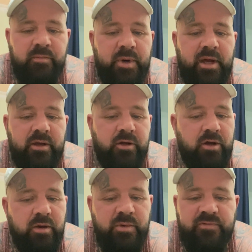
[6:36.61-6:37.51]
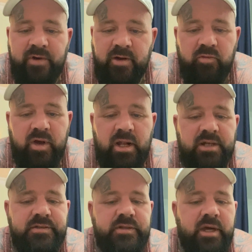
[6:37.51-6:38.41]
but you know, it was very
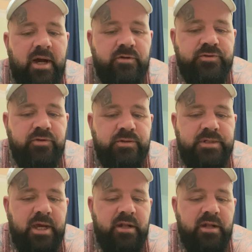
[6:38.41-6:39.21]
realistic how screws get